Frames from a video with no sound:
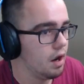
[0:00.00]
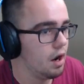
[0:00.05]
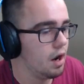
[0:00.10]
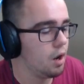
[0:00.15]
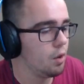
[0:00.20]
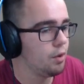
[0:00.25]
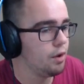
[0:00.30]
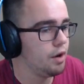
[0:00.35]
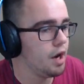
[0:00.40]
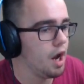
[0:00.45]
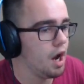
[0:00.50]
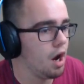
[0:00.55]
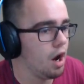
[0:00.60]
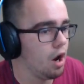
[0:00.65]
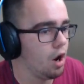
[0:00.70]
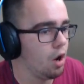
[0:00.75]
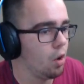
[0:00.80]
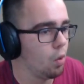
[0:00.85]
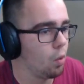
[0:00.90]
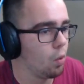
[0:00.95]
Oh
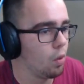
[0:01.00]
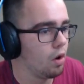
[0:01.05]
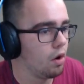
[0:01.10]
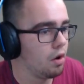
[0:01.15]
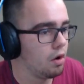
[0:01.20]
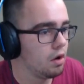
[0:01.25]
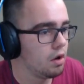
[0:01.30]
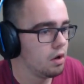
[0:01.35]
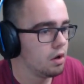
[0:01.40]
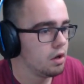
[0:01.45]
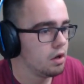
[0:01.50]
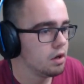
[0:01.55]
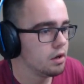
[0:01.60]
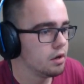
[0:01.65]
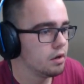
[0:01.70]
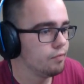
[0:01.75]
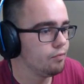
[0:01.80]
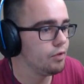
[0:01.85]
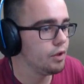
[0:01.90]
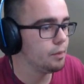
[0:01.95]
no!
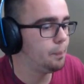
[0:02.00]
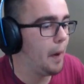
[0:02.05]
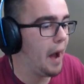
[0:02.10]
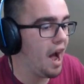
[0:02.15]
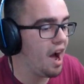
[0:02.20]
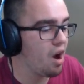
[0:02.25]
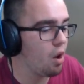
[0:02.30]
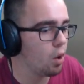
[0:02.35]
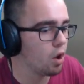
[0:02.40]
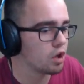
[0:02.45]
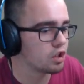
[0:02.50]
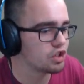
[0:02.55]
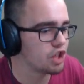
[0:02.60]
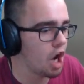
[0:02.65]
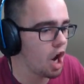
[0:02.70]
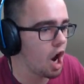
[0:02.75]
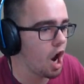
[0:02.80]
The power's